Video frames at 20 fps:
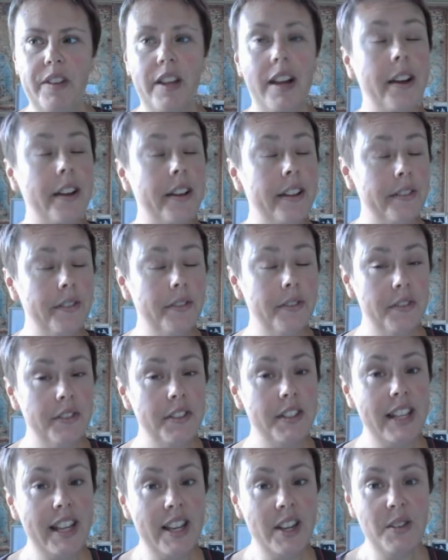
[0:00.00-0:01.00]
I've
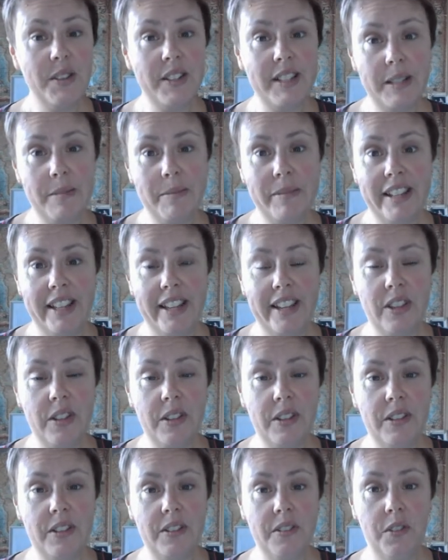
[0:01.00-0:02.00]
seen on some of the
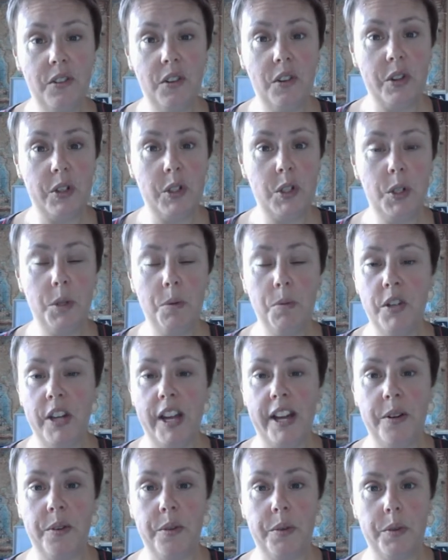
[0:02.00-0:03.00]
other tube
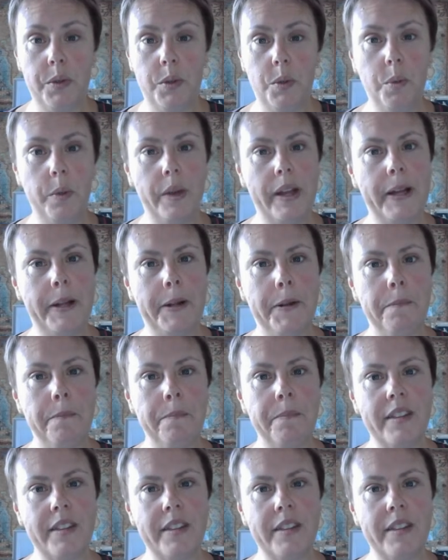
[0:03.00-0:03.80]
channels where